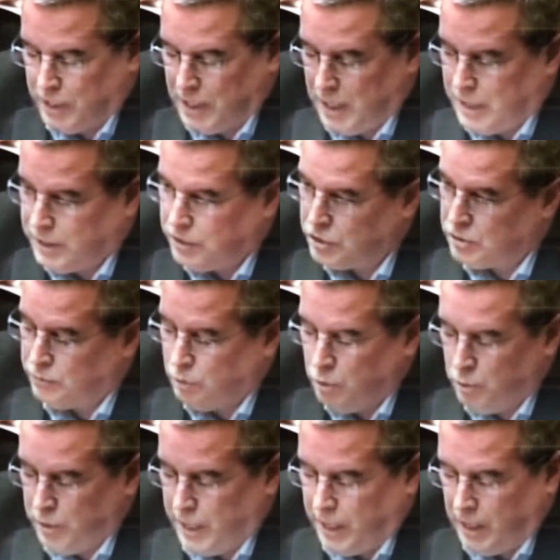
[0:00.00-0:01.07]
regardless
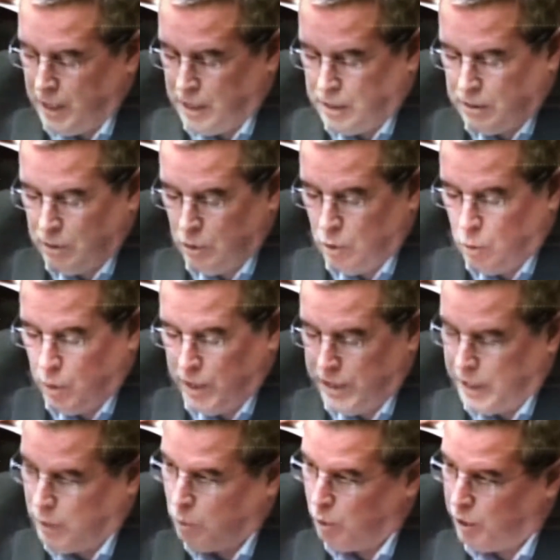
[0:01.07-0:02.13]
of who they are or
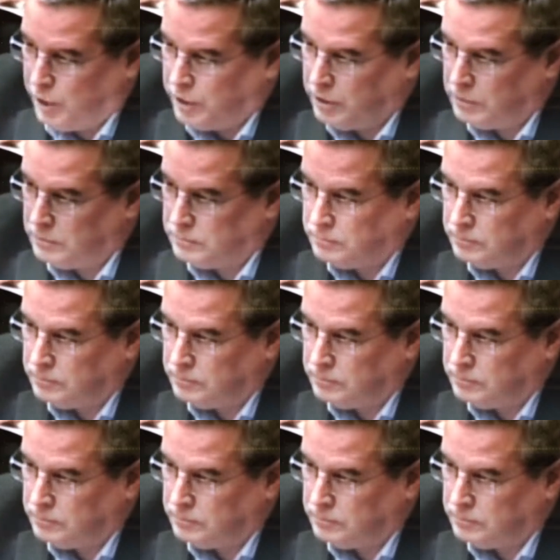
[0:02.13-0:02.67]
where they work.